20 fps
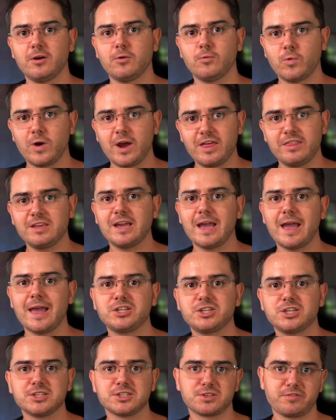where the
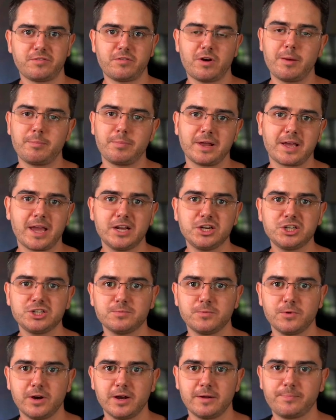edges of our
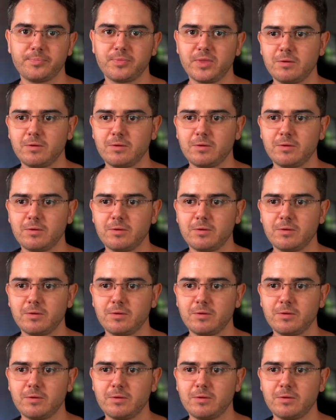application were.